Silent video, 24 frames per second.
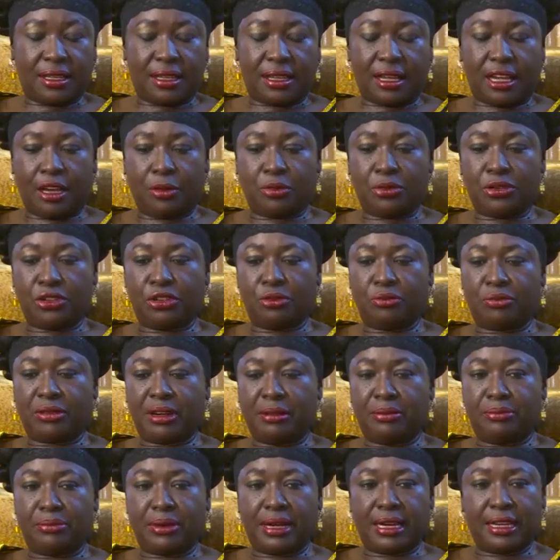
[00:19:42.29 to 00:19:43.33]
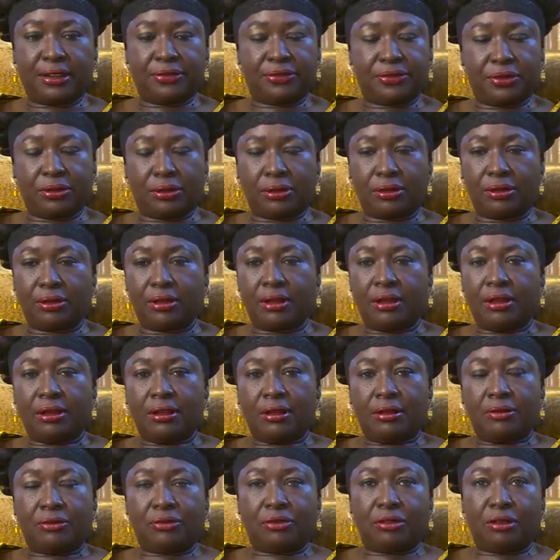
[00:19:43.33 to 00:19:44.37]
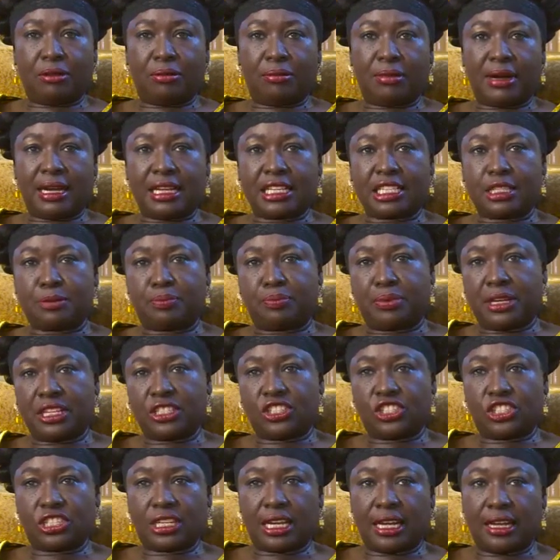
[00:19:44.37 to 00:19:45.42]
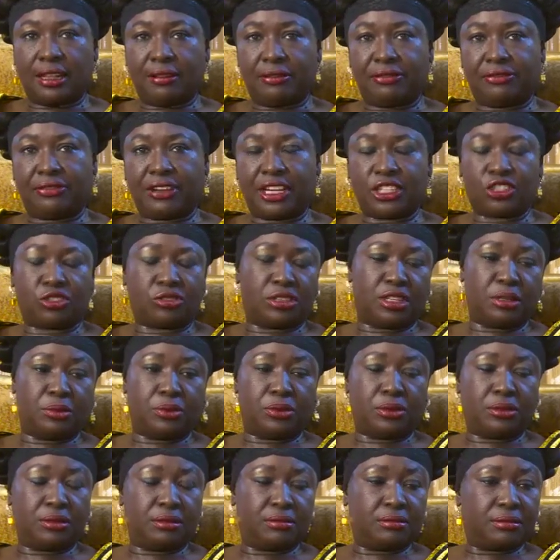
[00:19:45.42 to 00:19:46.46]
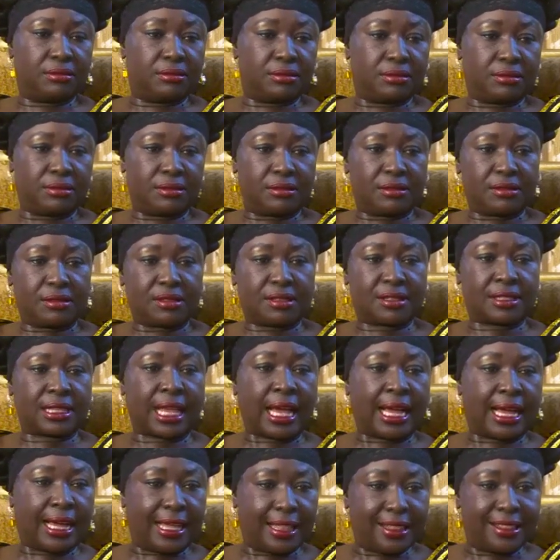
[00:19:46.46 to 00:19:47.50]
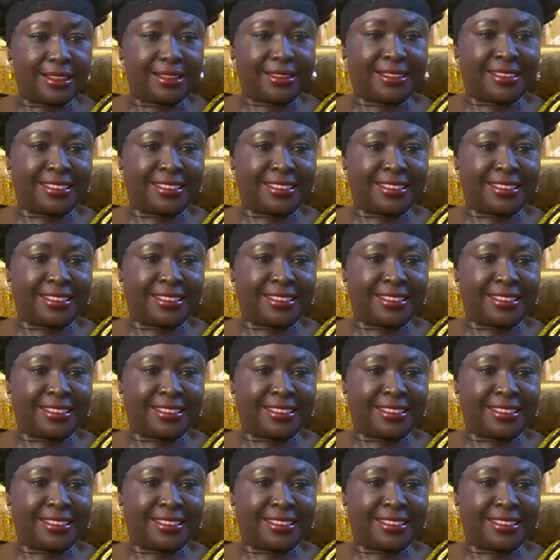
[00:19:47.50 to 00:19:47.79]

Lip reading: I'll be remembered for my special, fashionable style.